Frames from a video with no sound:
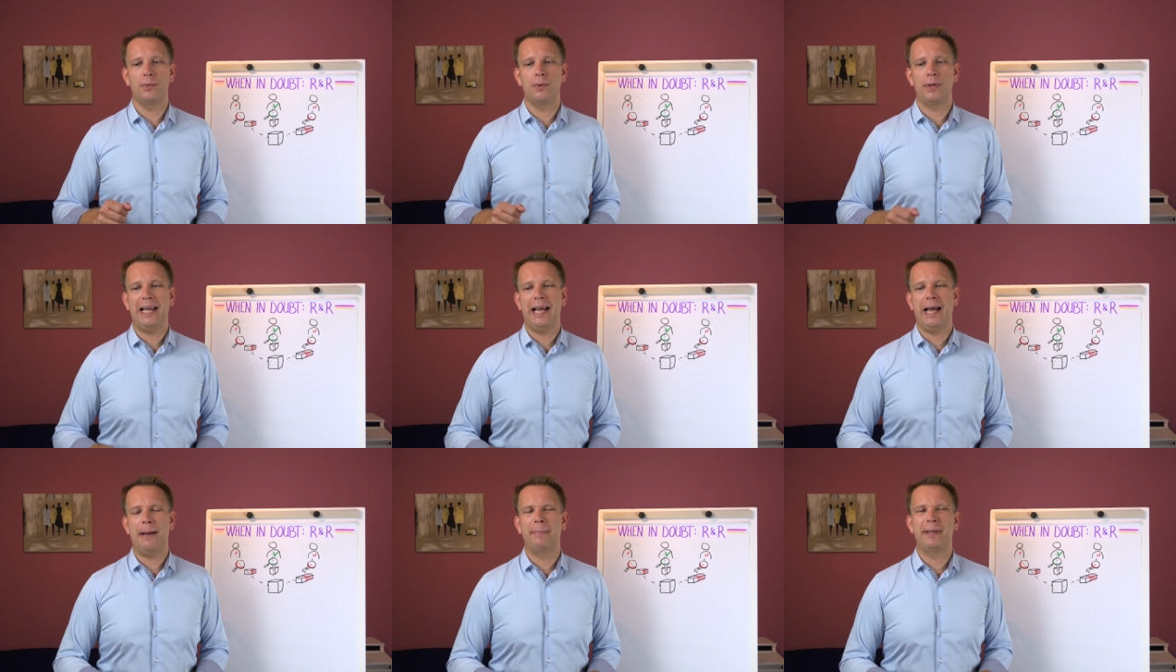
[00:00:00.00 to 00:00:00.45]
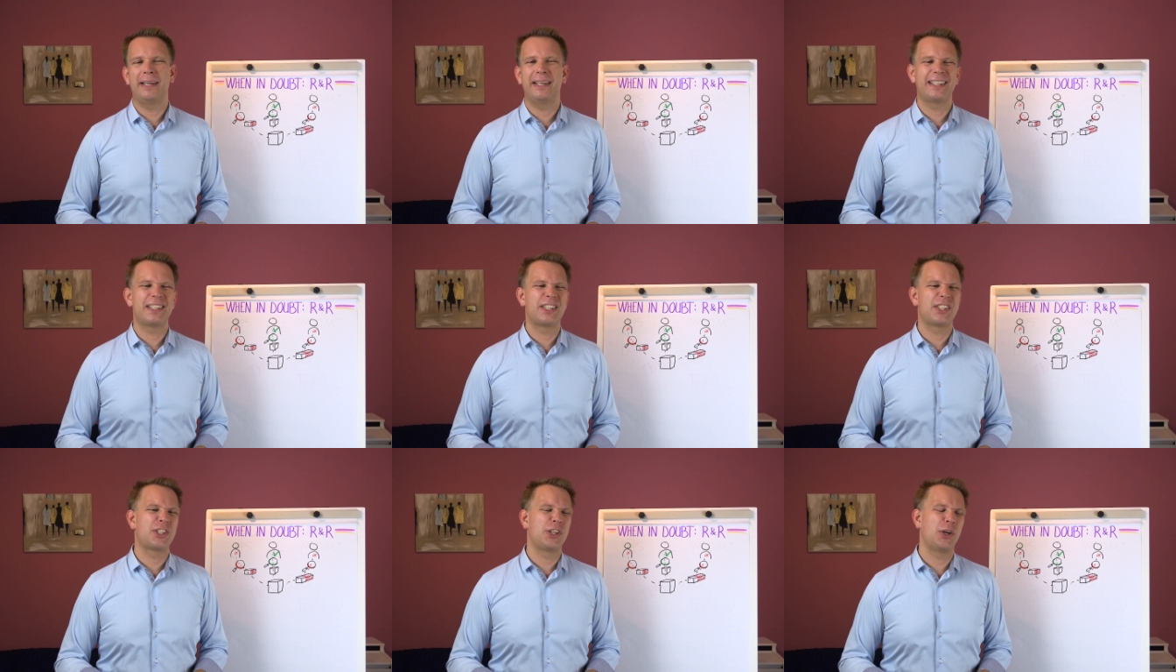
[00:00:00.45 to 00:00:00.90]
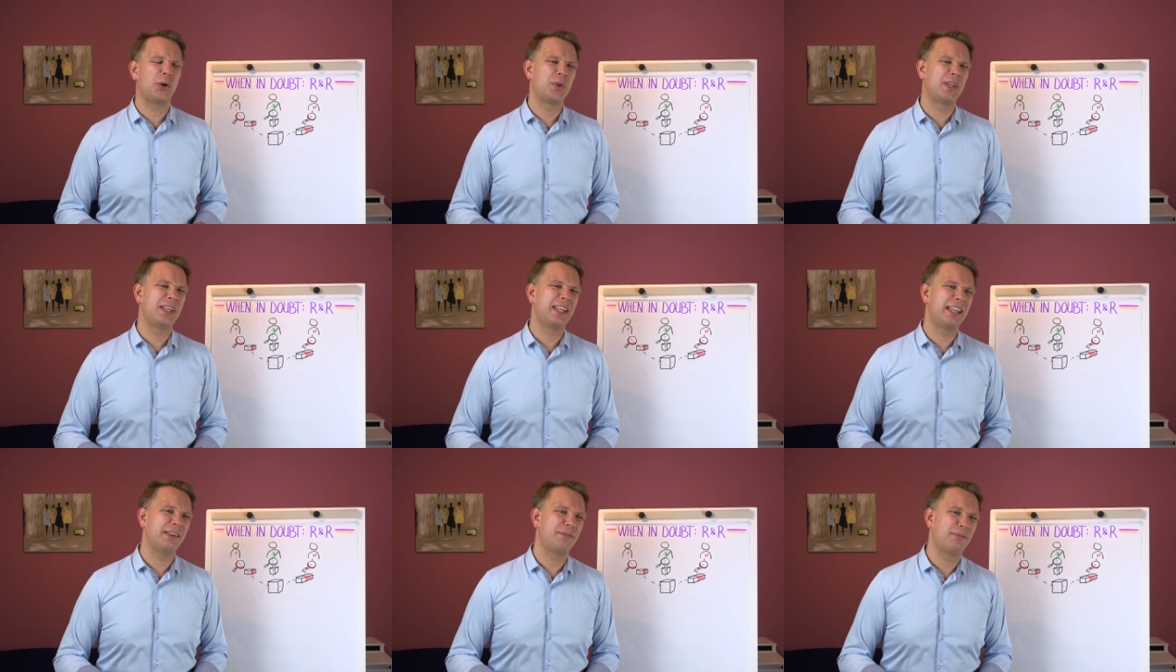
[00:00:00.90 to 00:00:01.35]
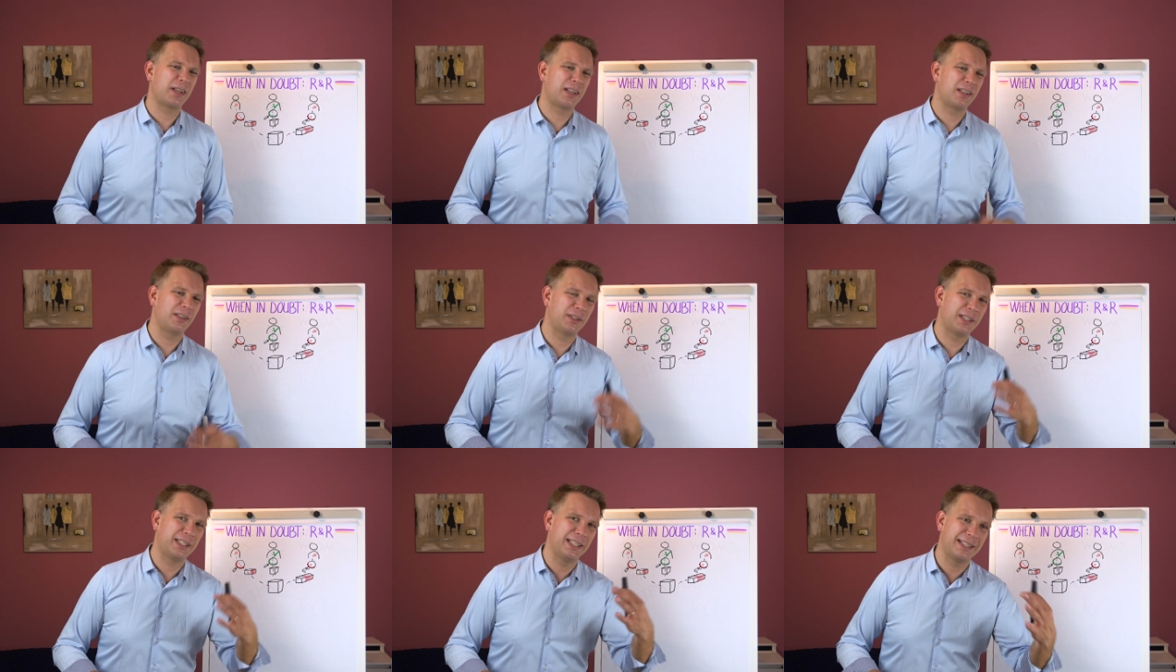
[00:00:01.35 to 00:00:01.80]
yeah, but it's so
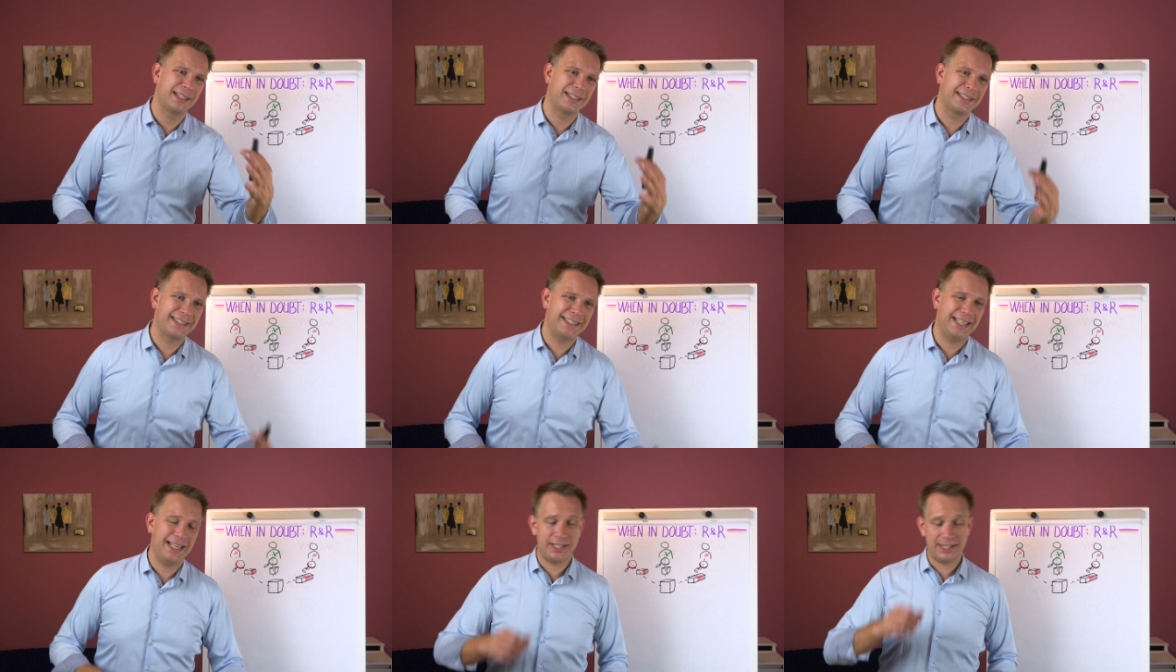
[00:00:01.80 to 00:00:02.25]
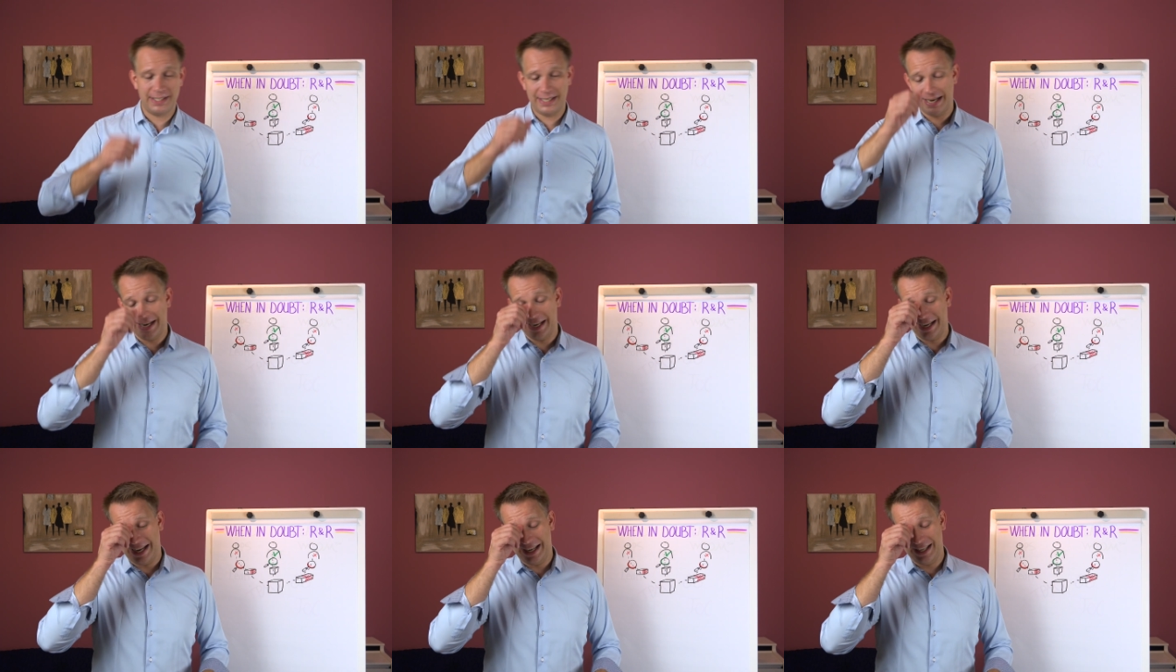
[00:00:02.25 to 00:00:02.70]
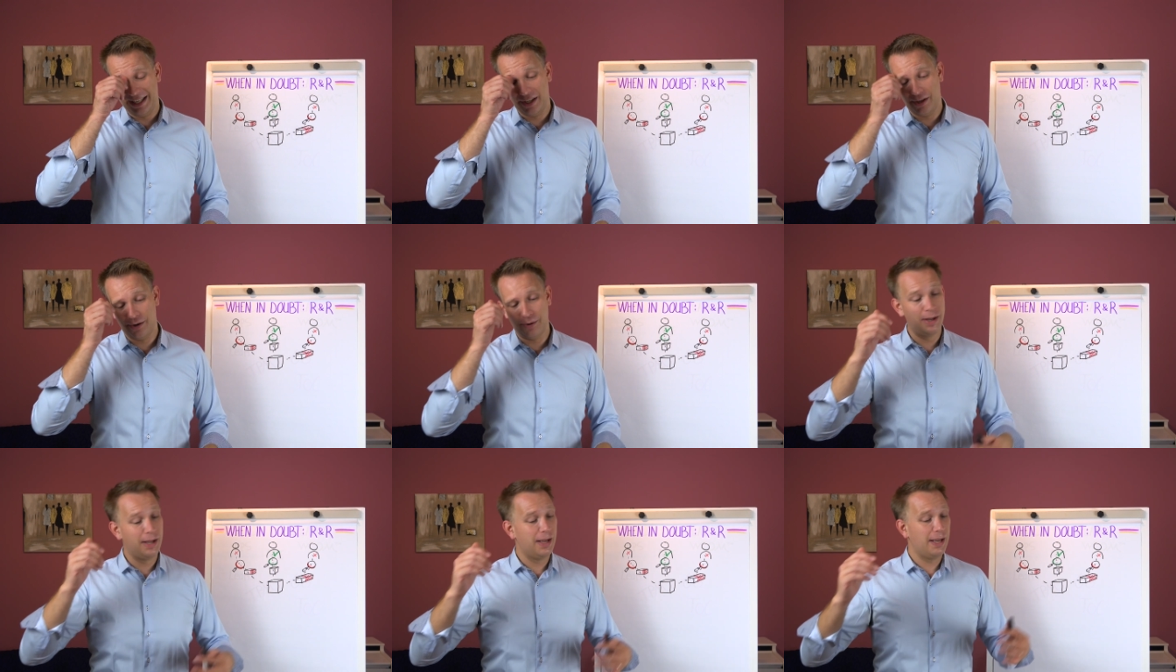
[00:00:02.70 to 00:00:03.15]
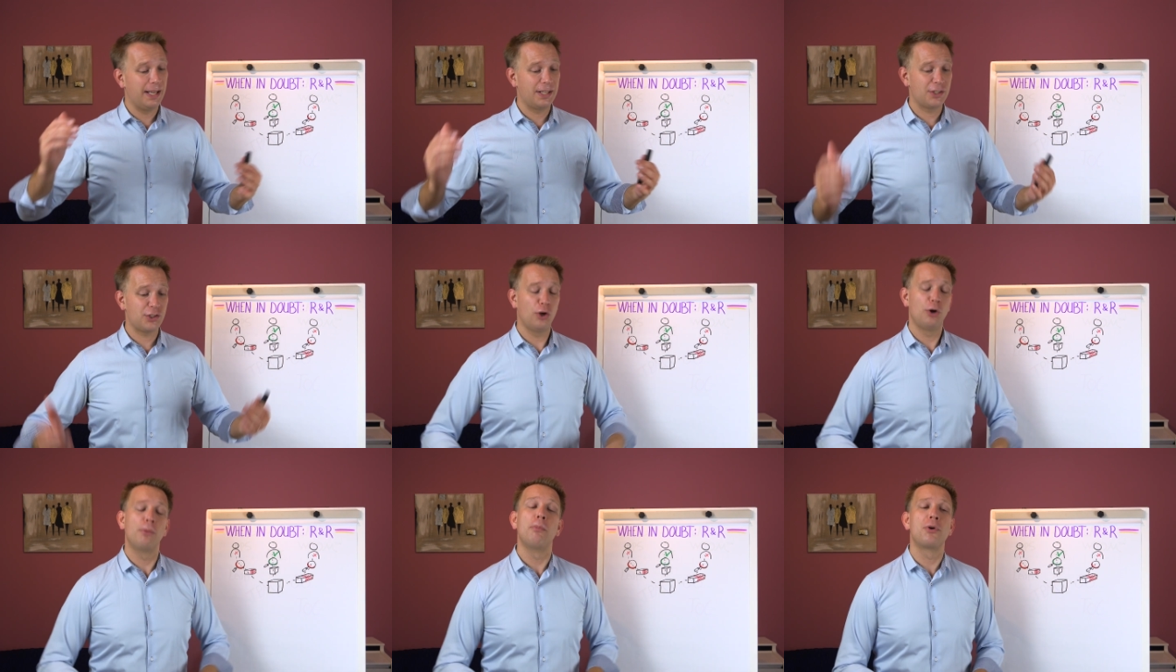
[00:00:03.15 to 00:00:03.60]
difficult to test it, and you know, it's
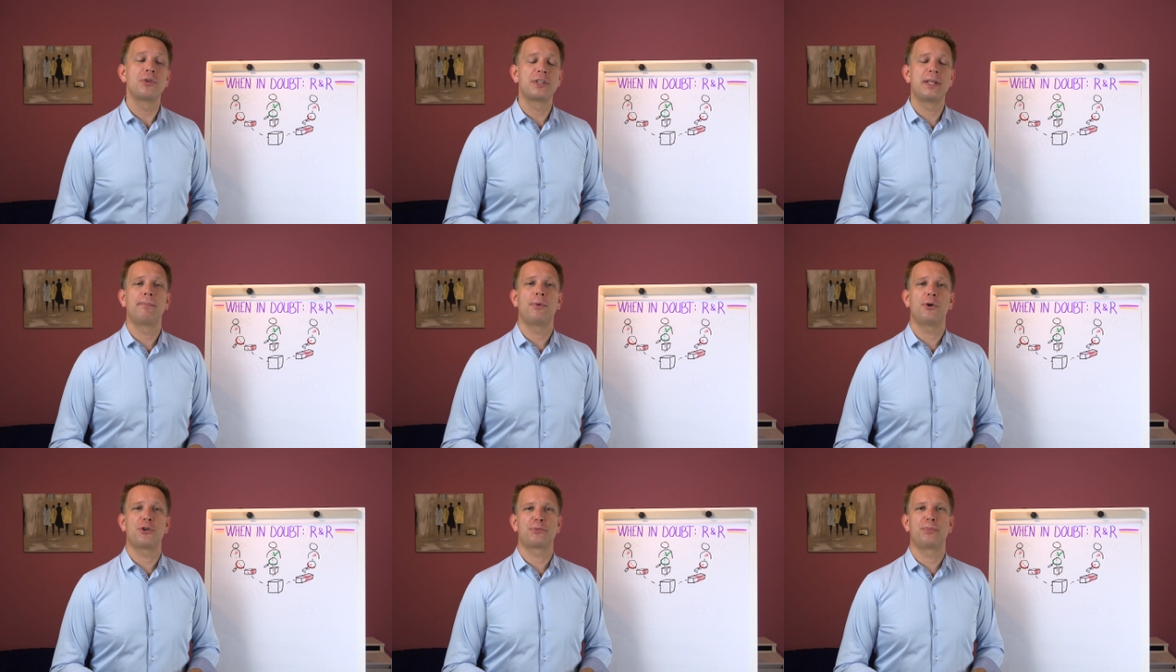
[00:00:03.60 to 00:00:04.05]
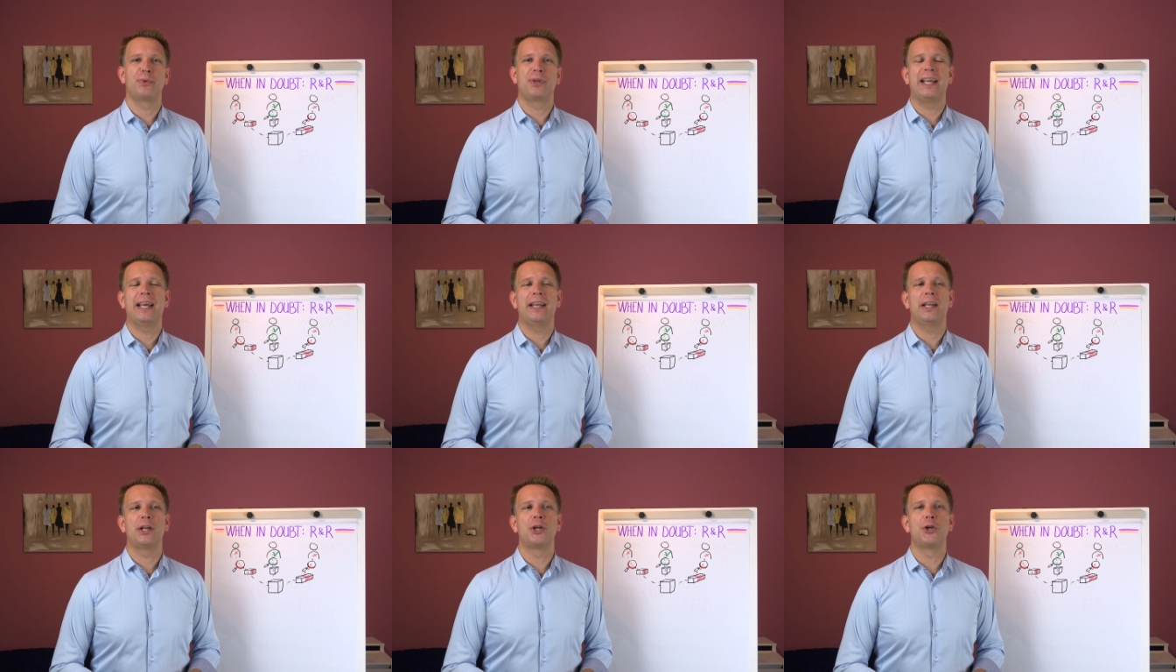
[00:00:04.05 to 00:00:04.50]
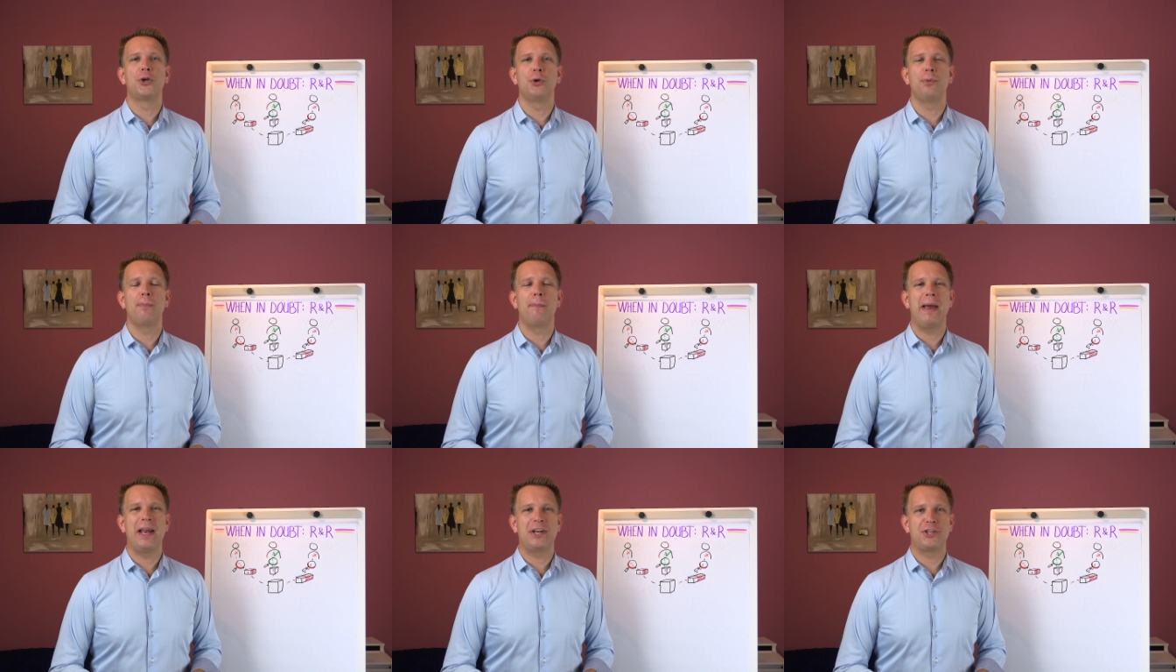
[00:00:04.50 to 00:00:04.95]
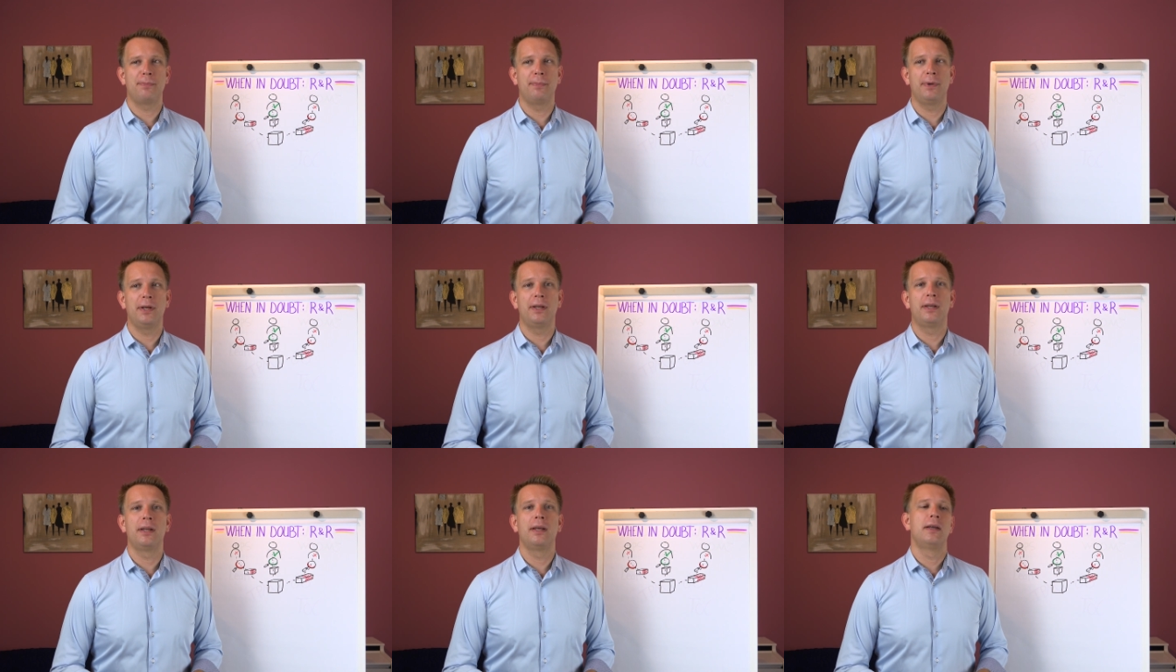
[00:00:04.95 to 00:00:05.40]
almost impossible to get a good
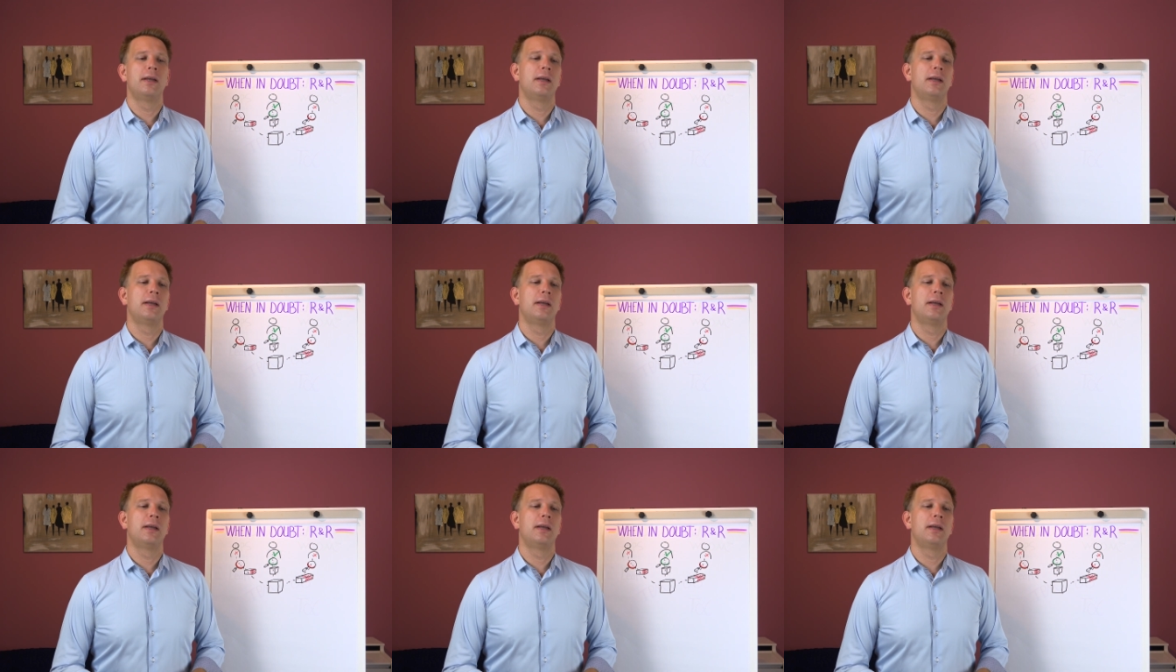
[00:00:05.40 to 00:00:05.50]
measurement.